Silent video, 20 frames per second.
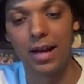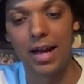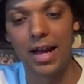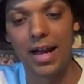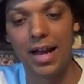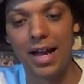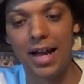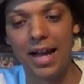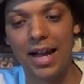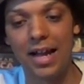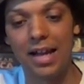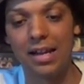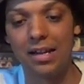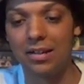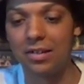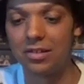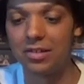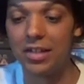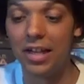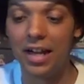
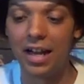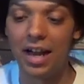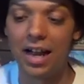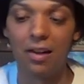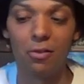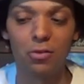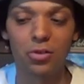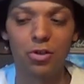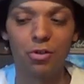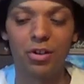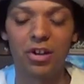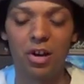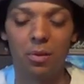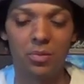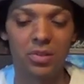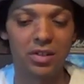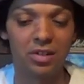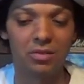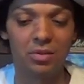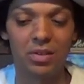and yeah, and also it
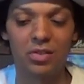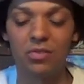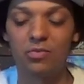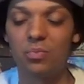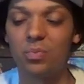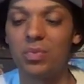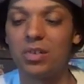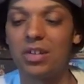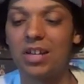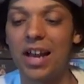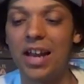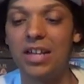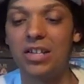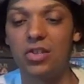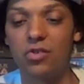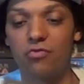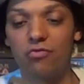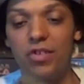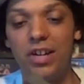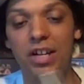comes in. A, it's a, the
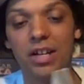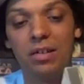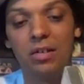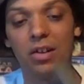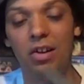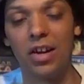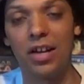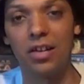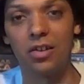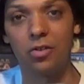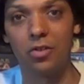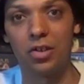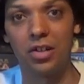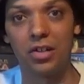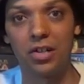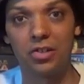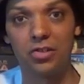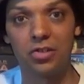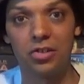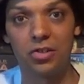case is really like in good
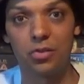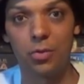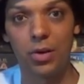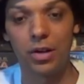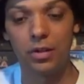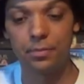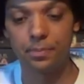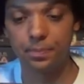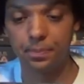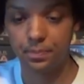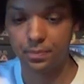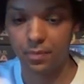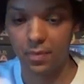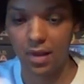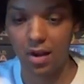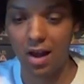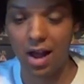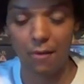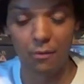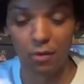condition as well.
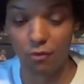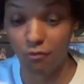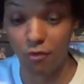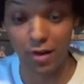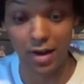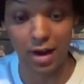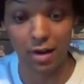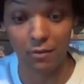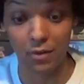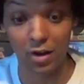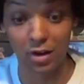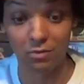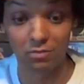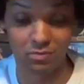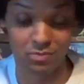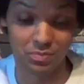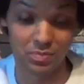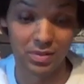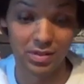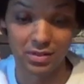I haven't run out of like
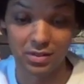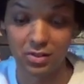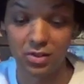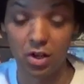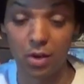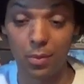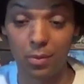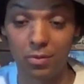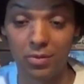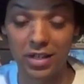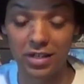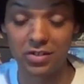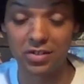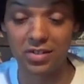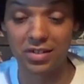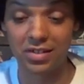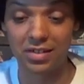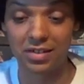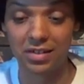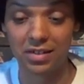double
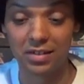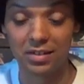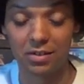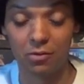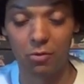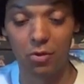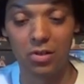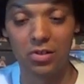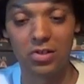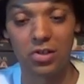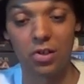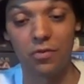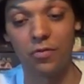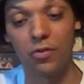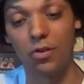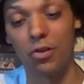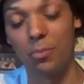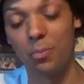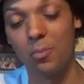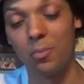disc one, so I
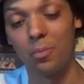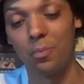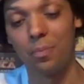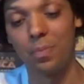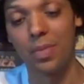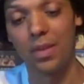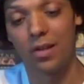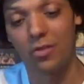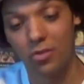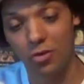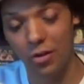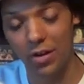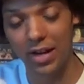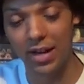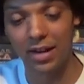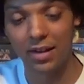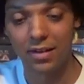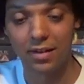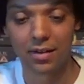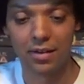thought,
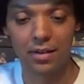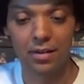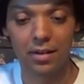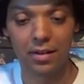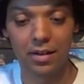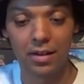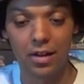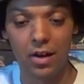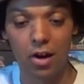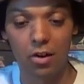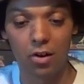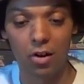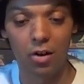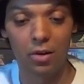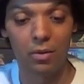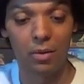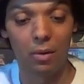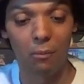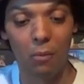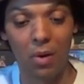sod You know, I
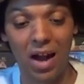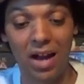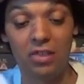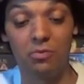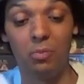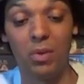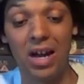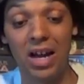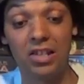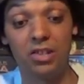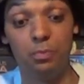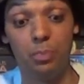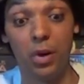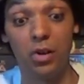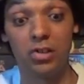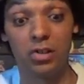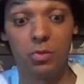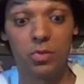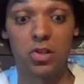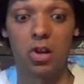got a, my actual, my actual
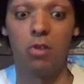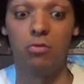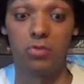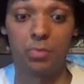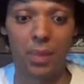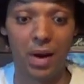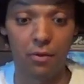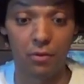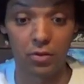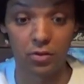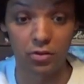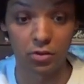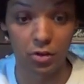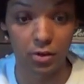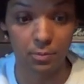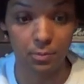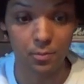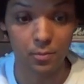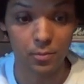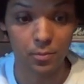budget was hundred pound for the
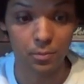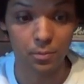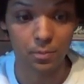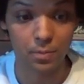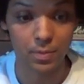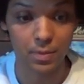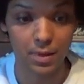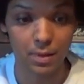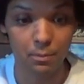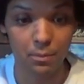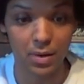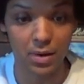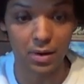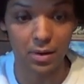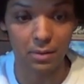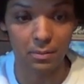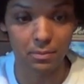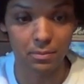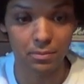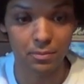shop,
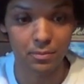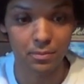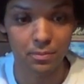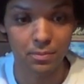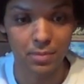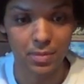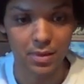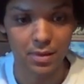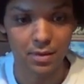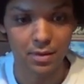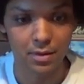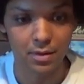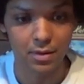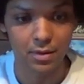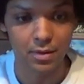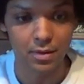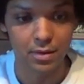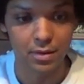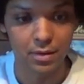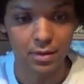but
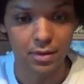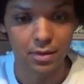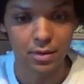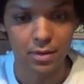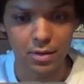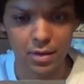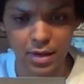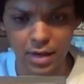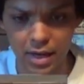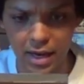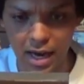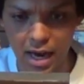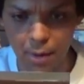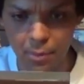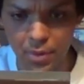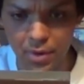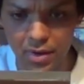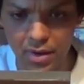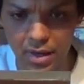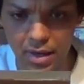yeah,
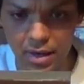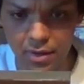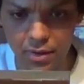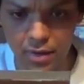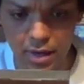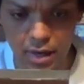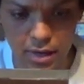happy to get in the